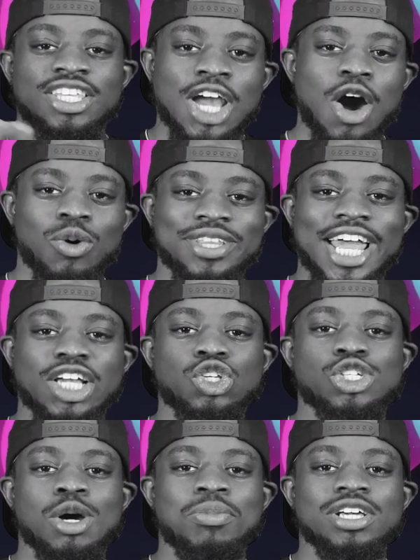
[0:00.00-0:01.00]
Yo, thank you
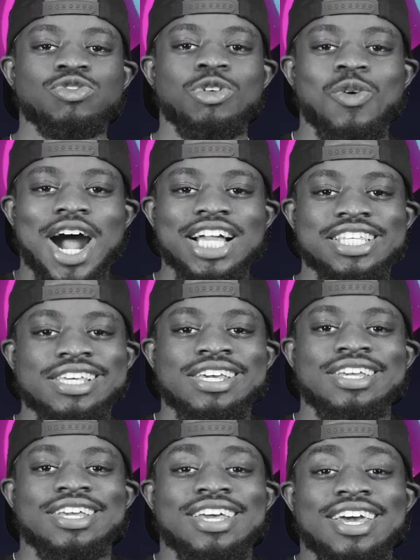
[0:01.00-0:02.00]
so much for
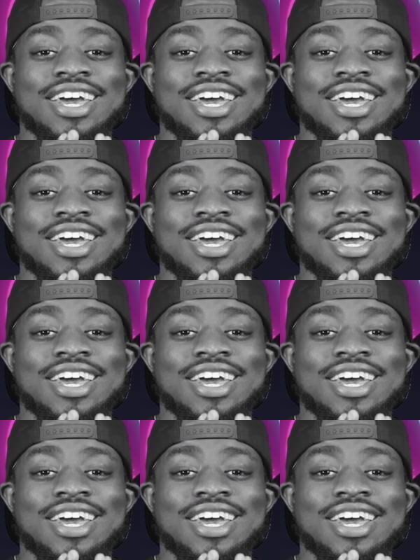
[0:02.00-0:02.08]
watching.